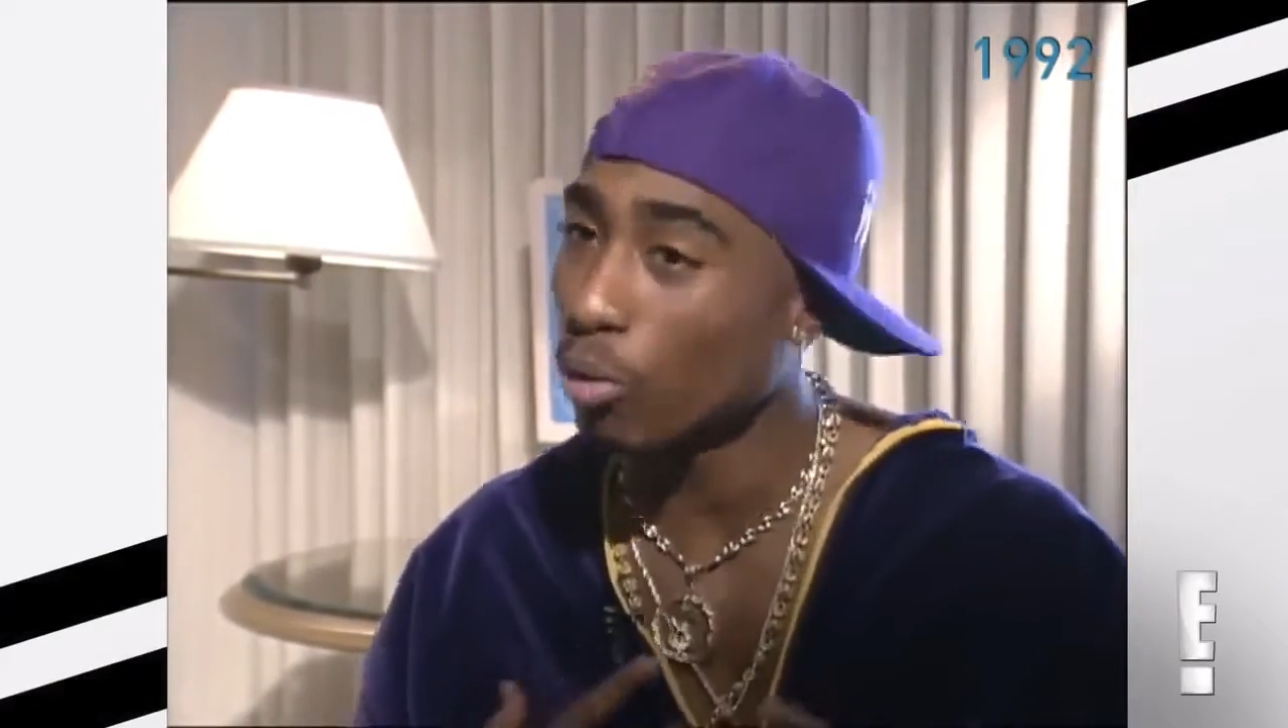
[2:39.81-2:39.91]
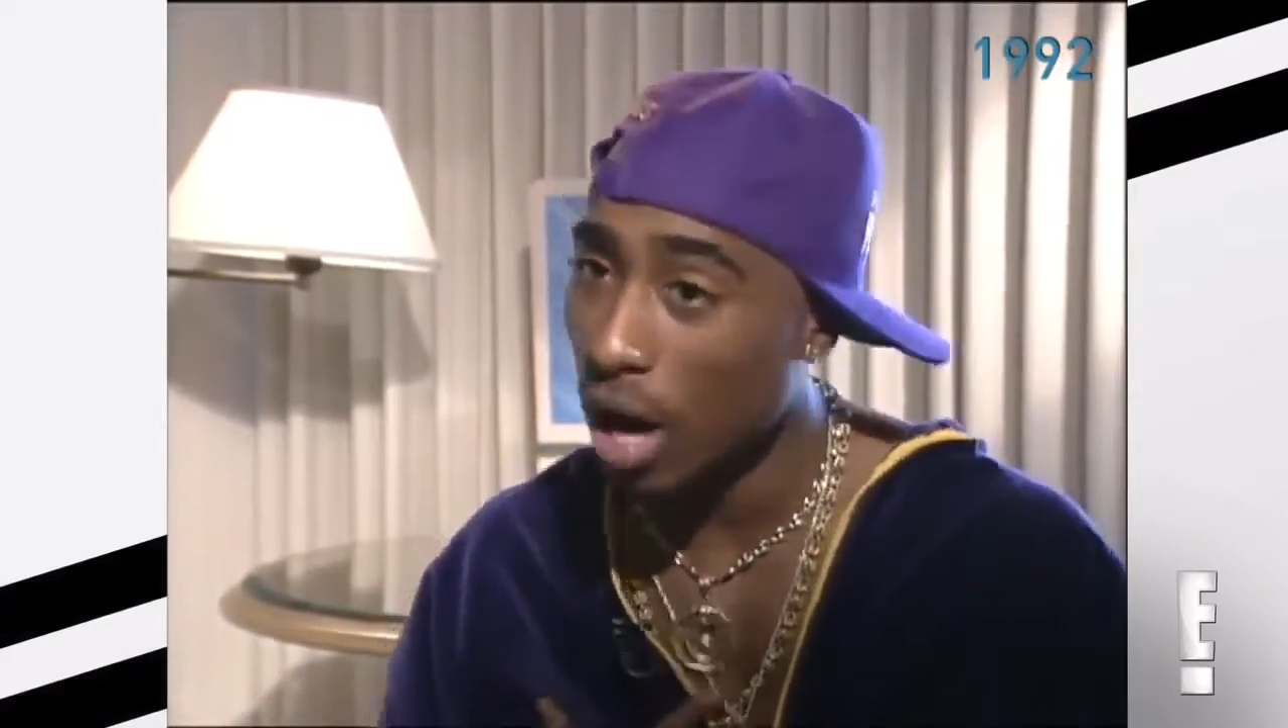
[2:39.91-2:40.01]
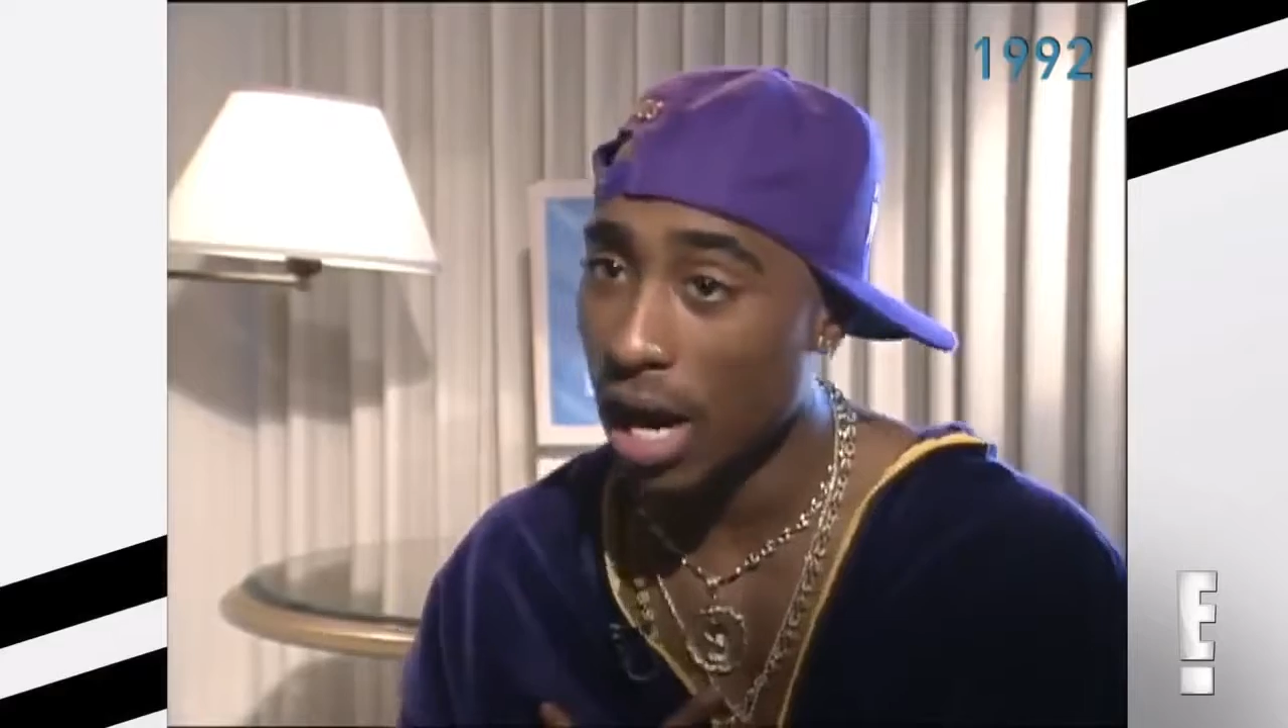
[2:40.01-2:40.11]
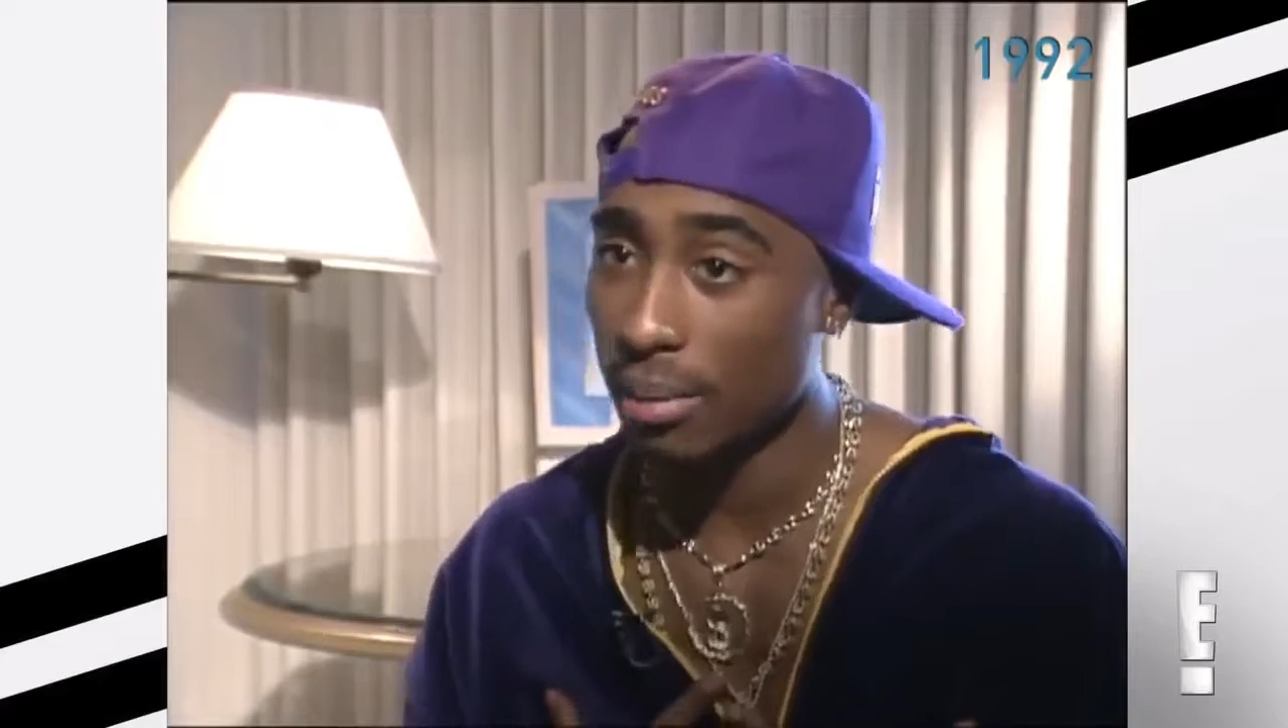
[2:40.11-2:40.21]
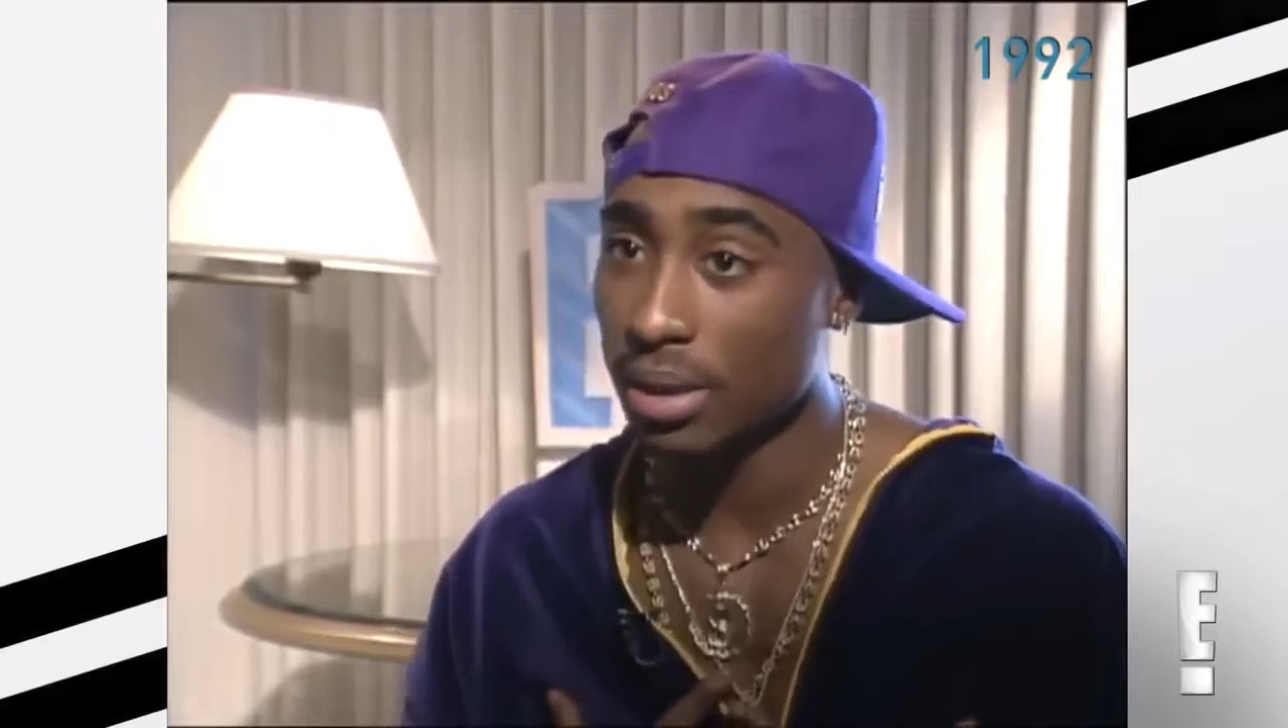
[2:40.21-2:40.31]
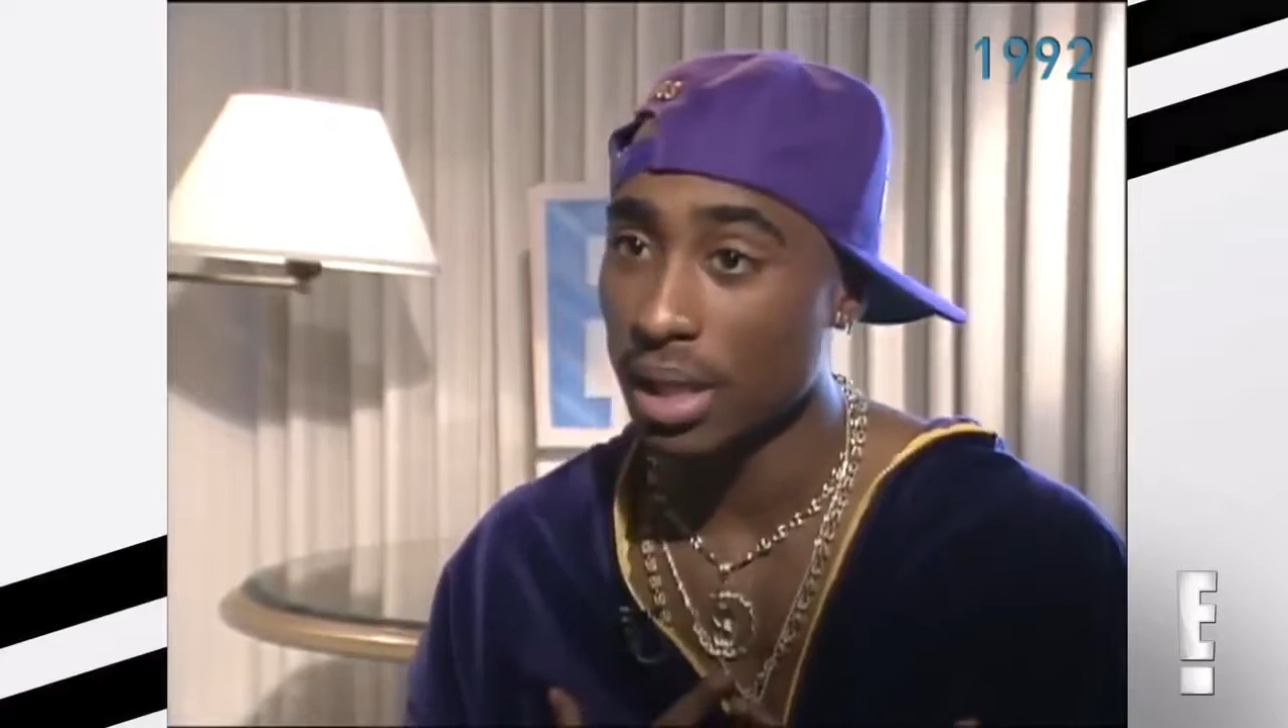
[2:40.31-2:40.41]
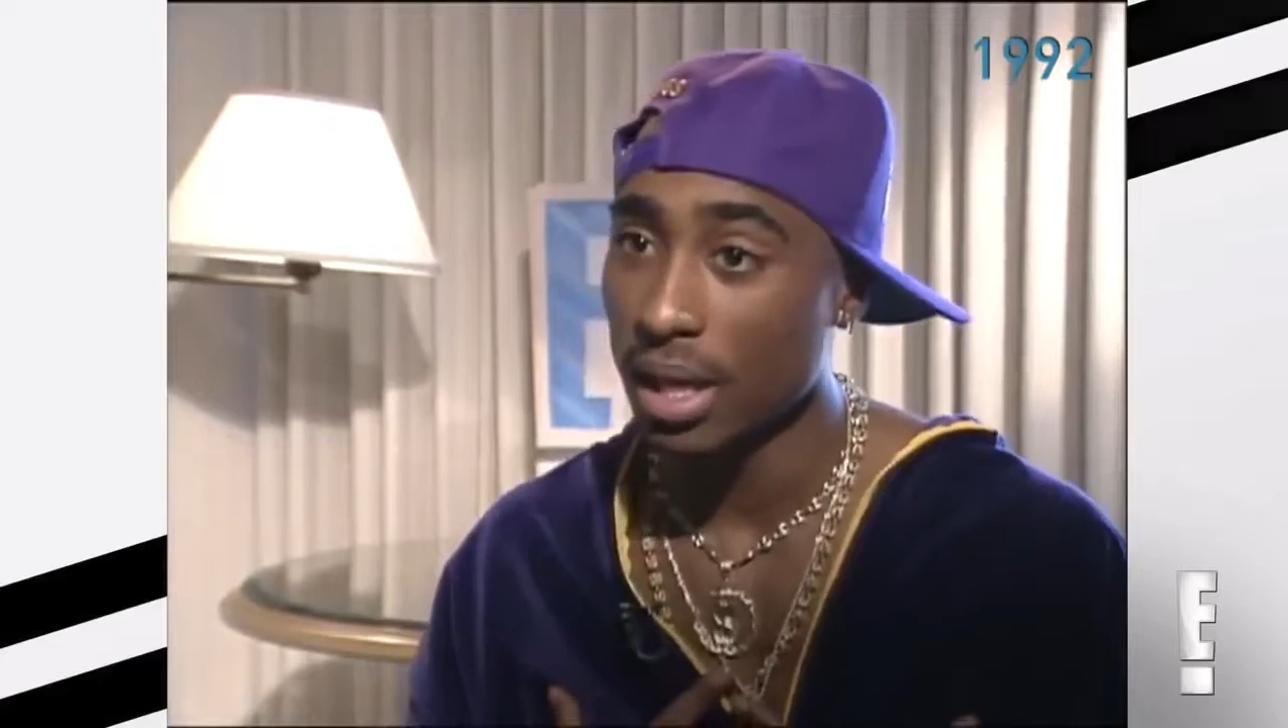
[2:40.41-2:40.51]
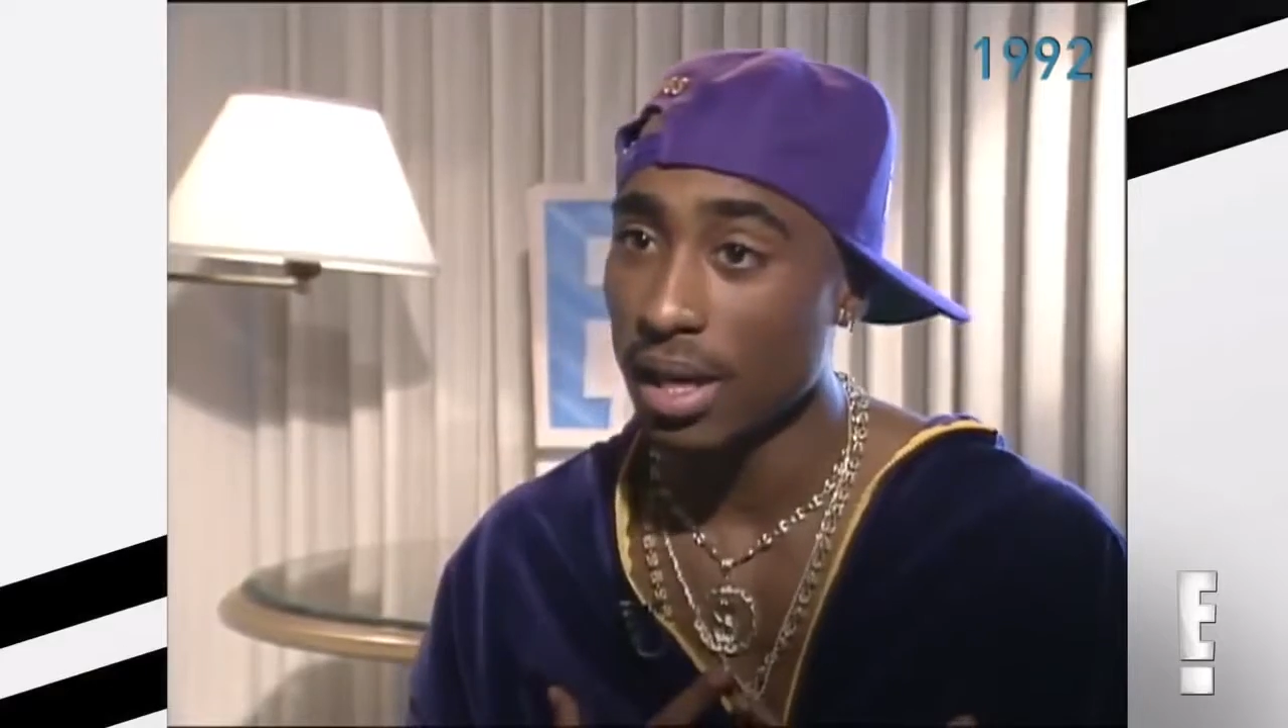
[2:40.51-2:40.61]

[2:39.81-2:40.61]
rhymes,